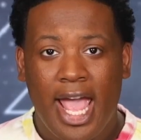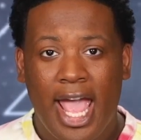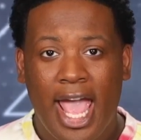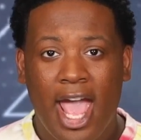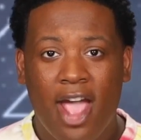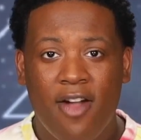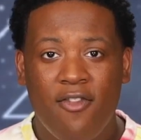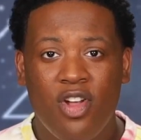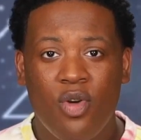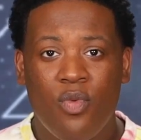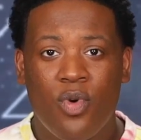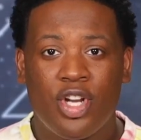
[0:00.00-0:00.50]

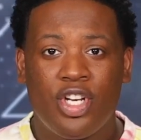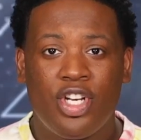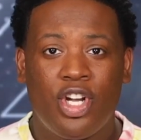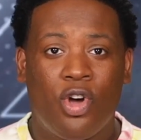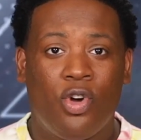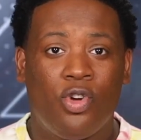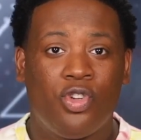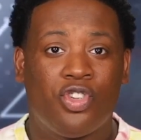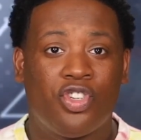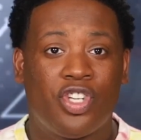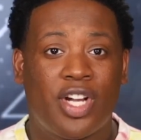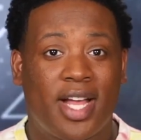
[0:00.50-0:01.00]
Everyone
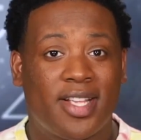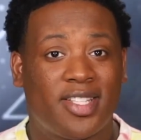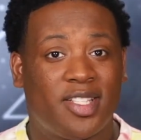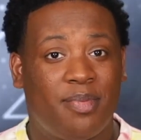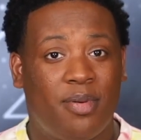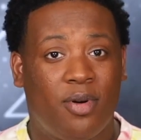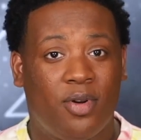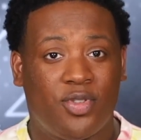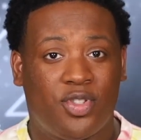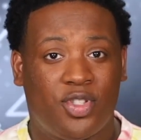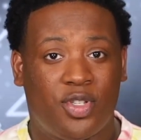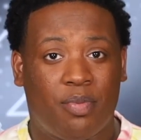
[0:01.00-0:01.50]
knows you're not
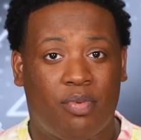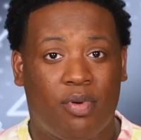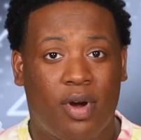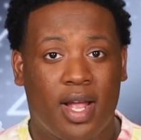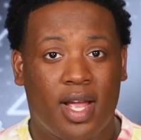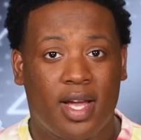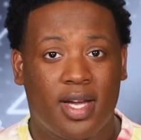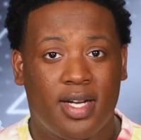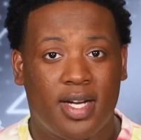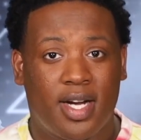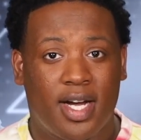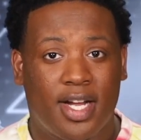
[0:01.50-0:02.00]
supposed to
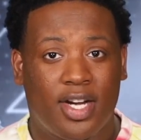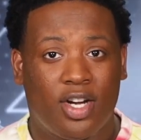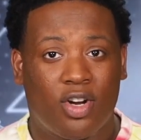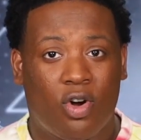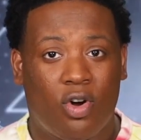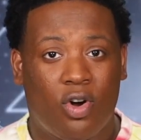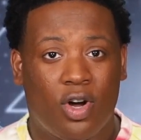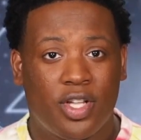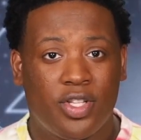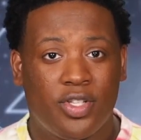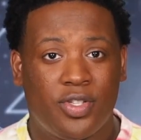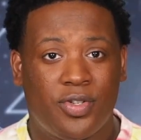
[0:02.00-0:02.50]
bring a gun
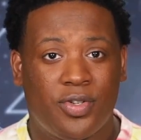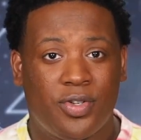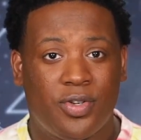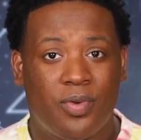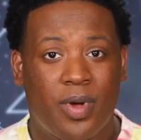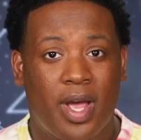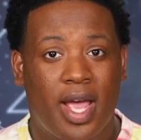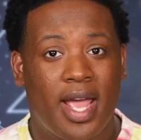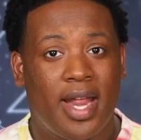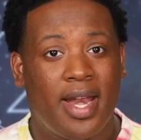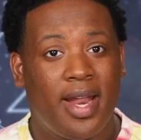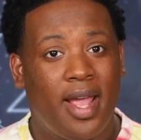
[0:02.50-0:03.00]

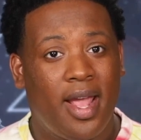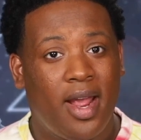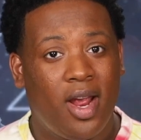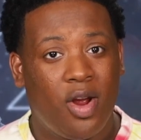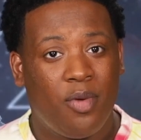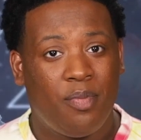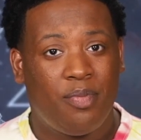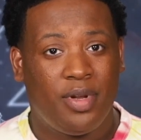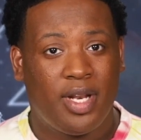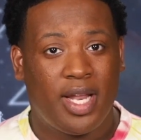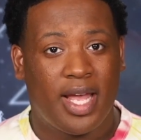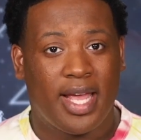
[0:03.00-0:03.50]
onto an
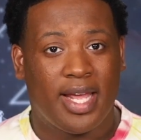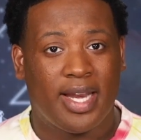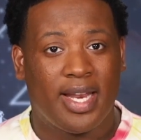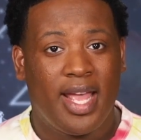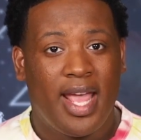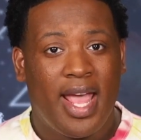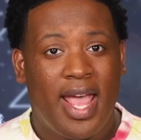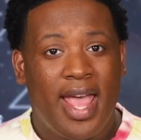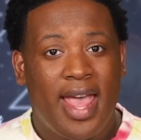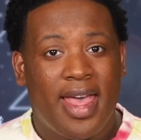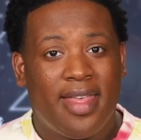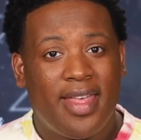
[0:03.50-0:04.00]
airplane.